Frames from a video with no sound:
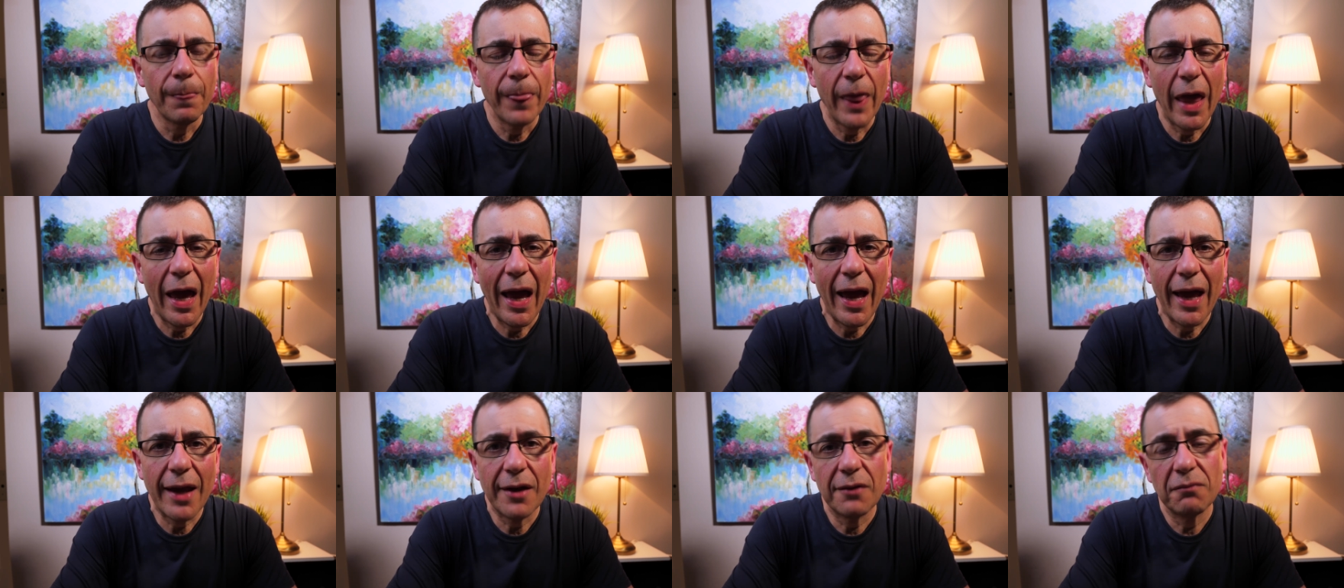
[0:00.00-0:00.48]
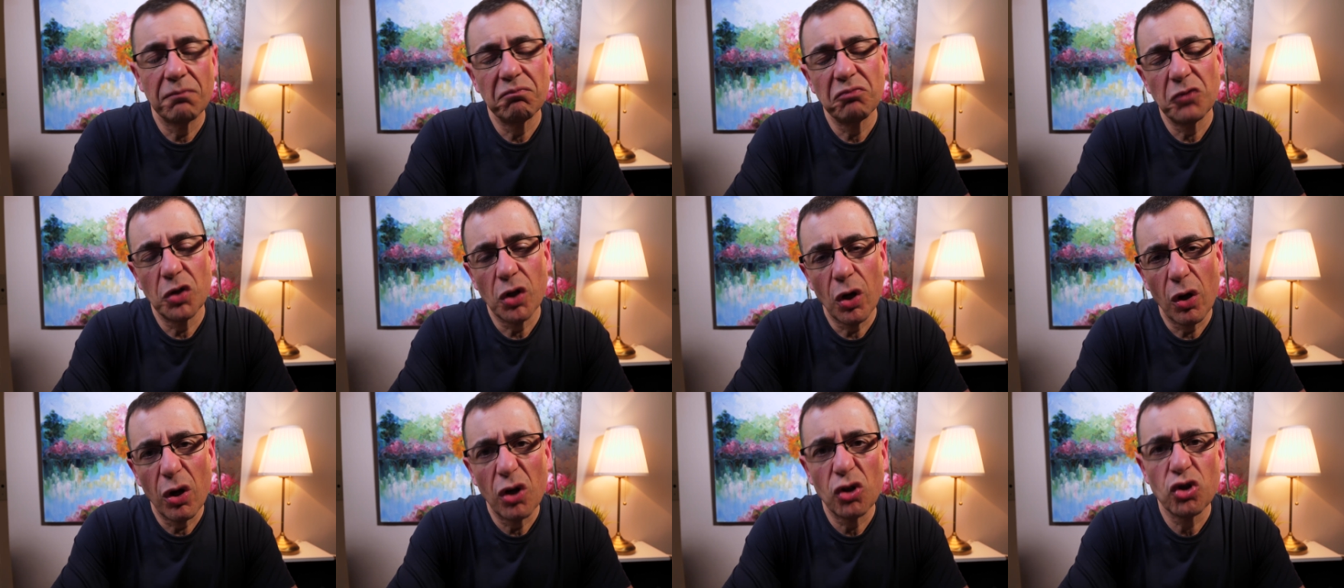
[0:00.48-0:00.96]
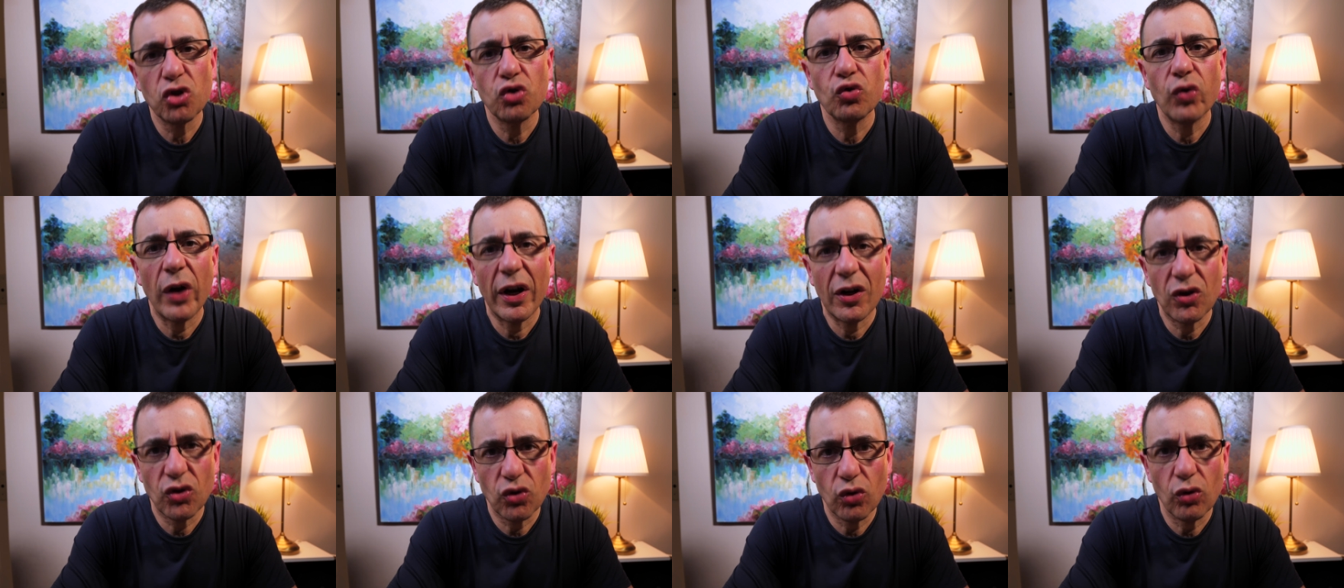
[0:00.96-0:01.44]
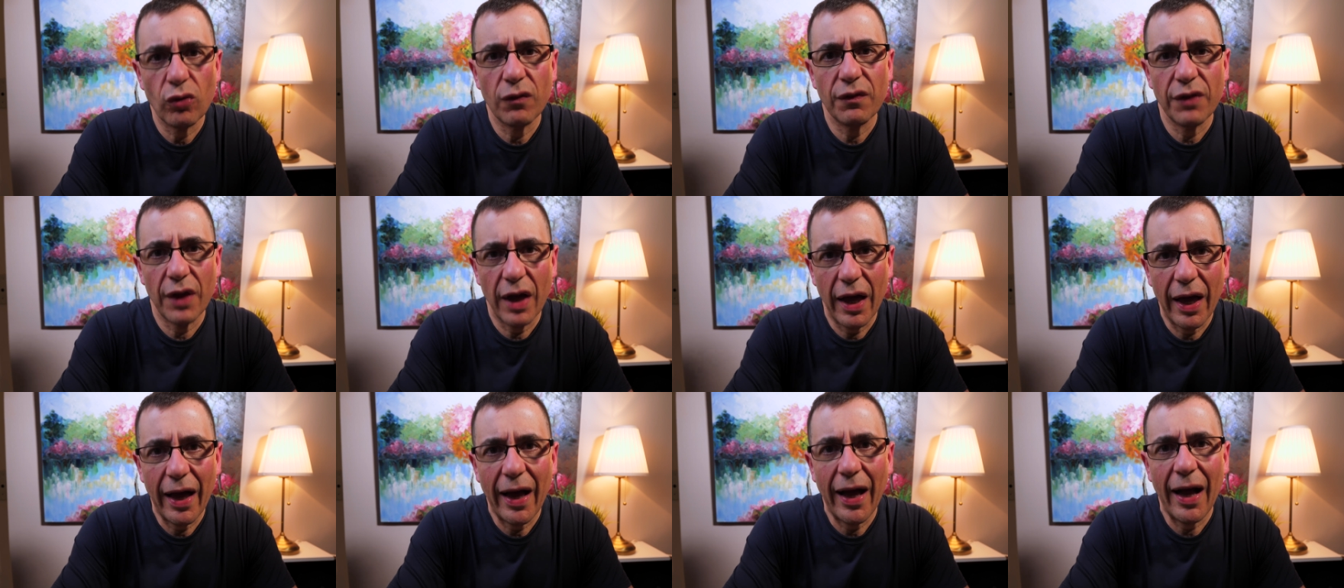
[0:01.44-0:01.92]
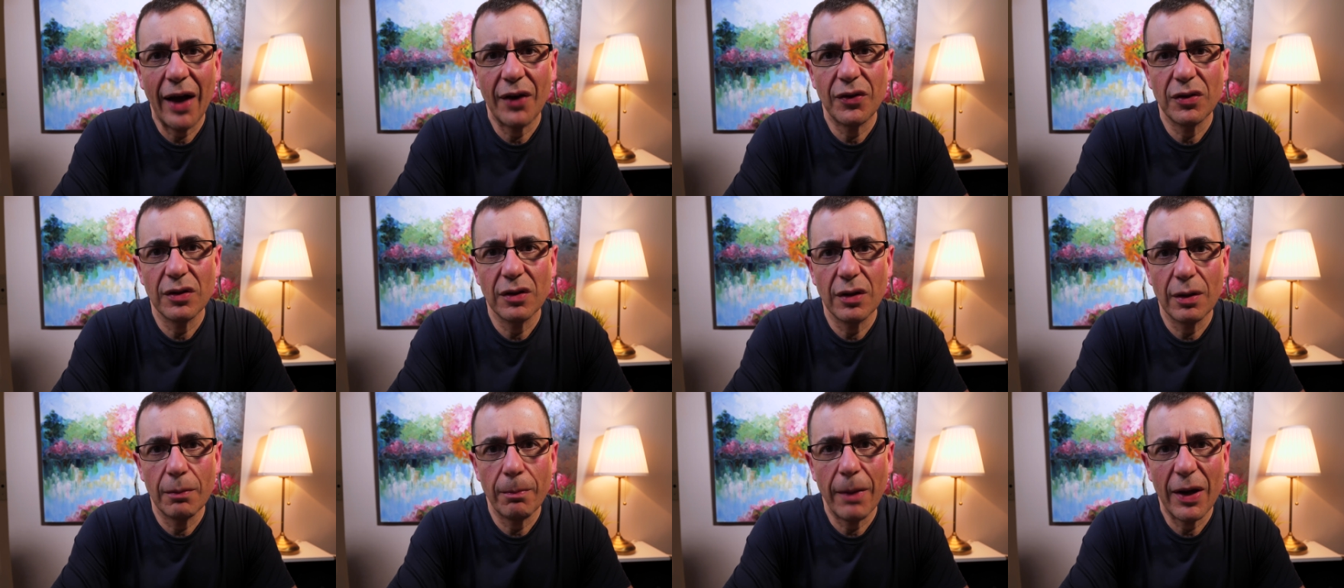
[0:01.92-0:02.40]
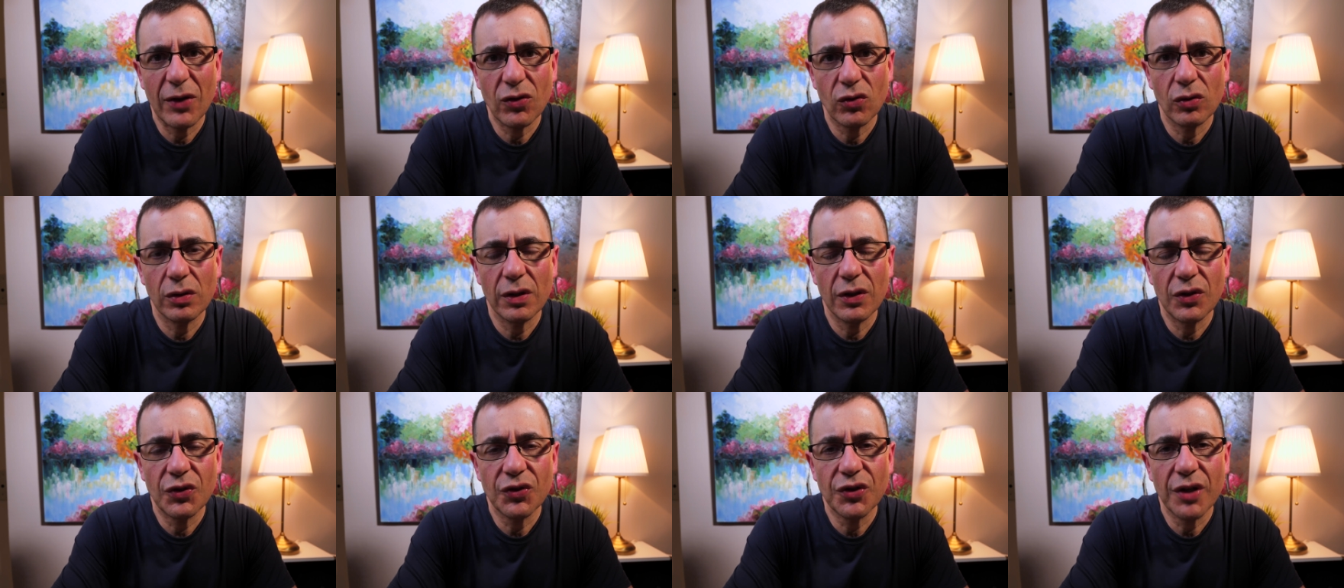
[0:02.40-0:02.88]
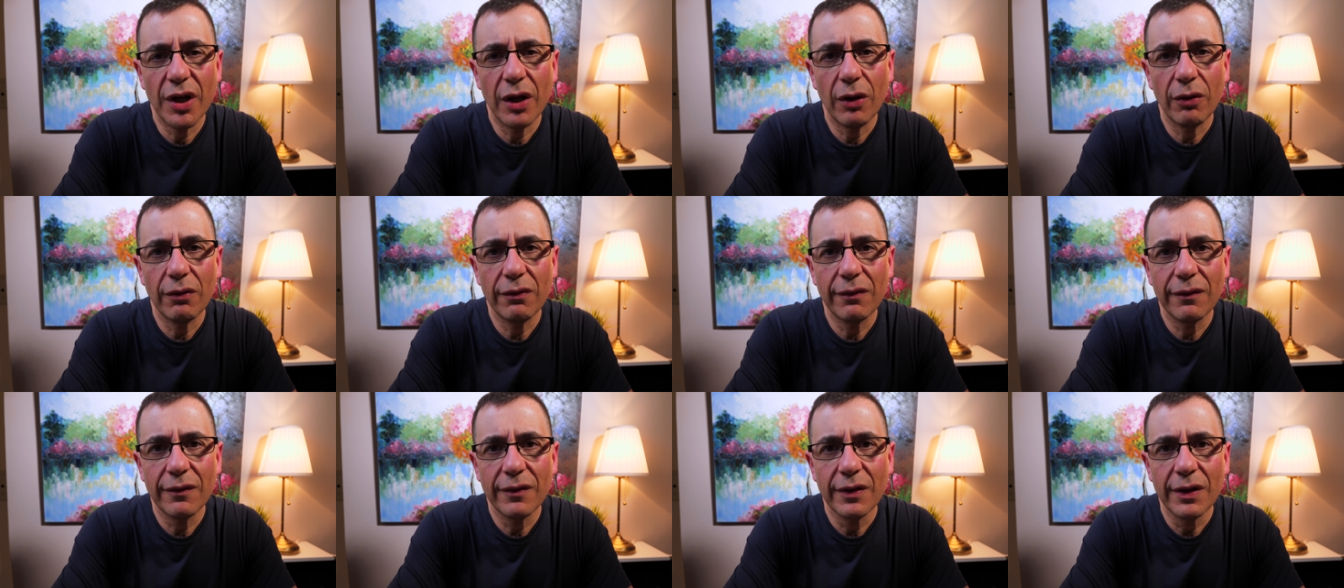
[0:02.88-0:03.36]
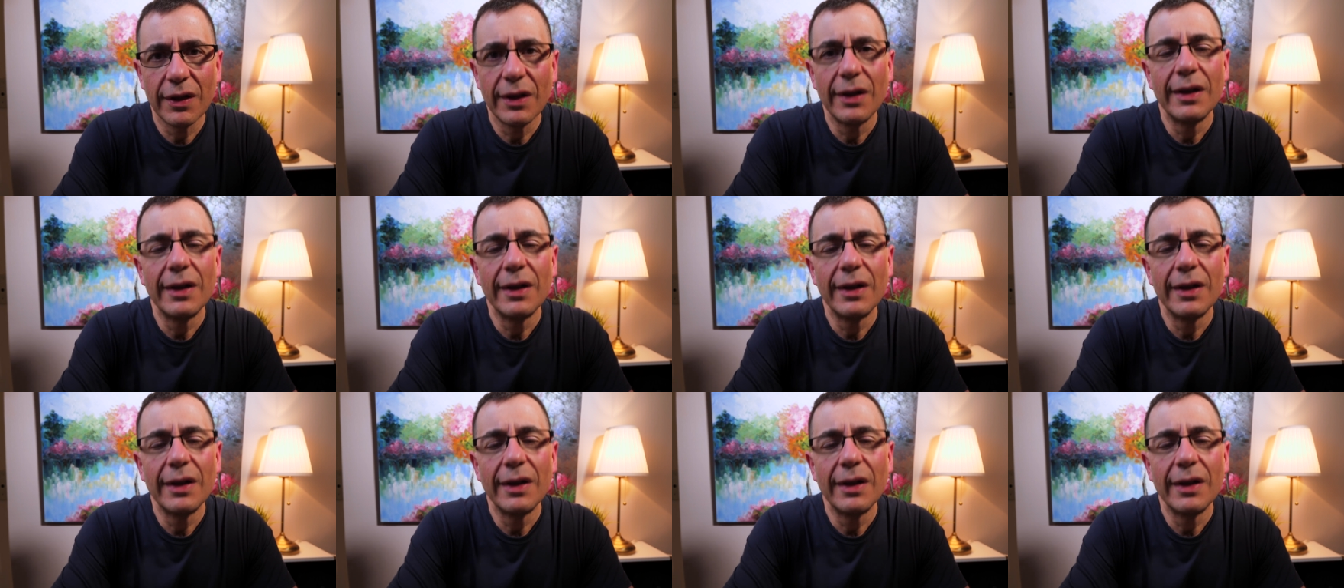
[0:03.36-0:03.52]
and you know, a structure of the heart and the muscle itself.